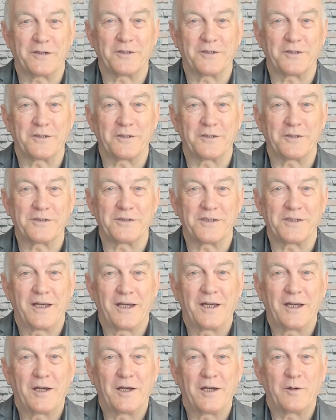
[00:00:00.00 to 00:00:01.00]
because
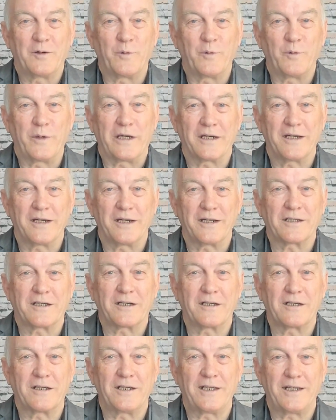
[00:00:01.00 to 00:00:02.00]
we can't
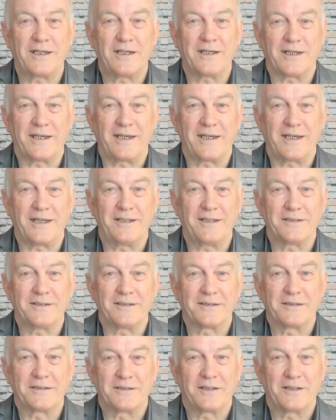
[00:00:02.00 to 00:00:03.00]
clearly
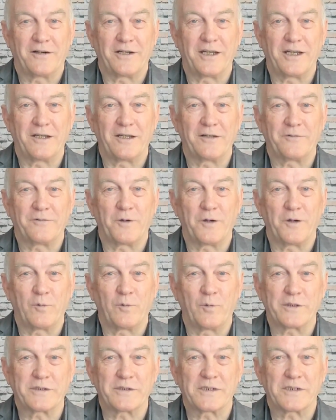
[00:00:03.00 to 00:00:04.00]
identify
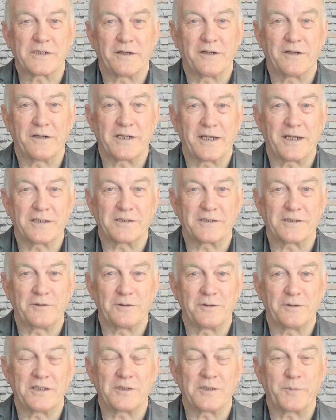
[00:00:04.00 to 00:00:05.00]
what's going to take
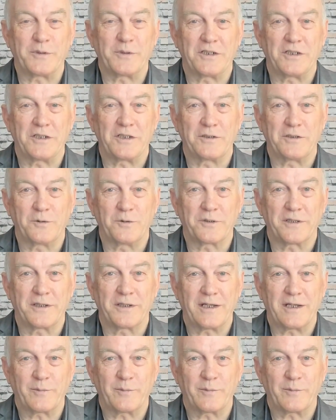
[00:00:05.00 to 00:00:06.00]

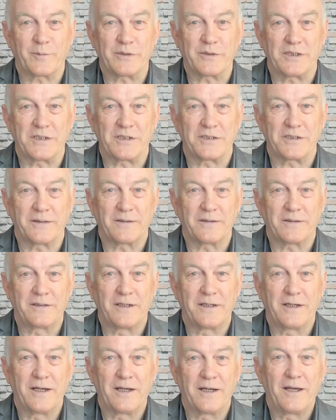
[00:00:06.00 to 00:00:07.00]
a position.
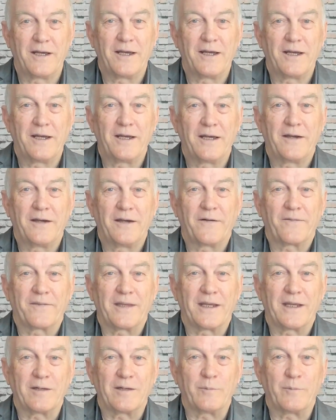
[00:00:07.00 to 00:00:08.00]

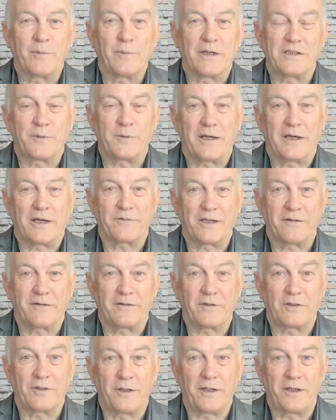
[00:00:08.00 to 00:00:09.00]
That means we have to
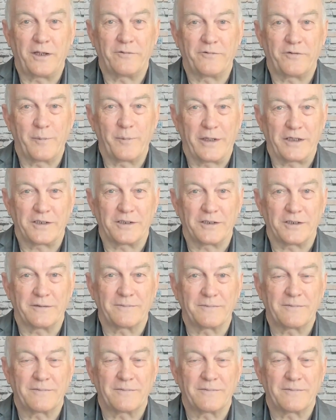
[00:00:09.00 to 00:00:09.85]
have good information.